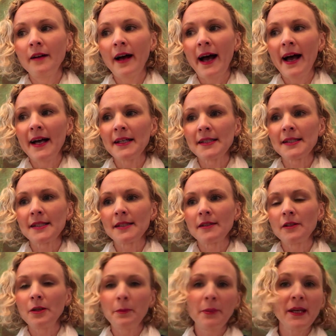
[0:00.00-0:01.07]
as
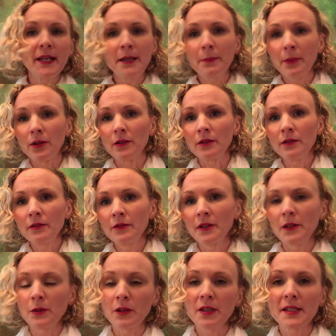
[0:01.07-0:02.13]
the people,
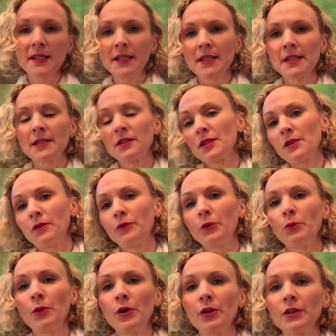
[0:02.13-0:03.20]
the citizens of the
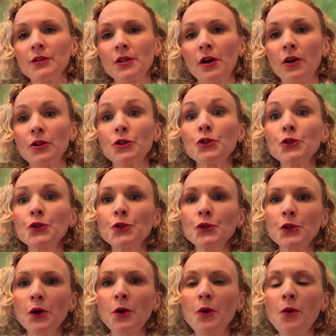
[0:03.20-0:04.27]
world, are
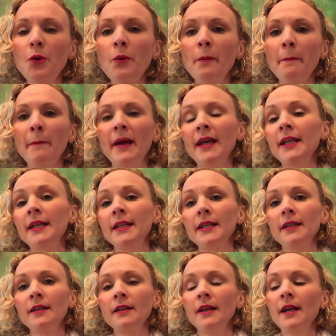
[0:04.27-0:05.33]
so
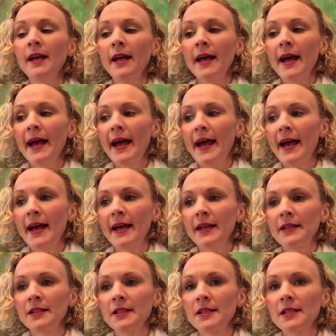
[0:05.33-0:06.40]
many.
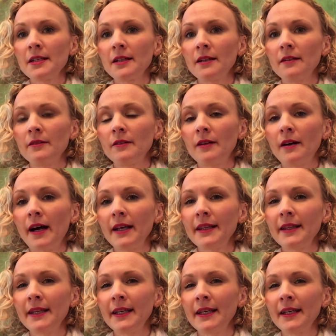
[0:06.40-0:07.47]
And I
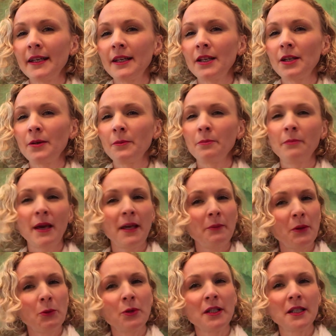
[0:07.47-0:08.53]
think
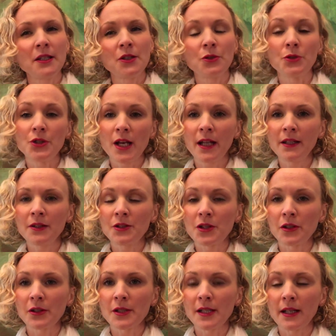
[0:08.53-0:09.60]
maybe we need to challenge
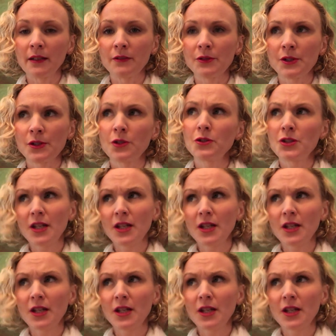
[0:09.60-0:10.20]
ourselves,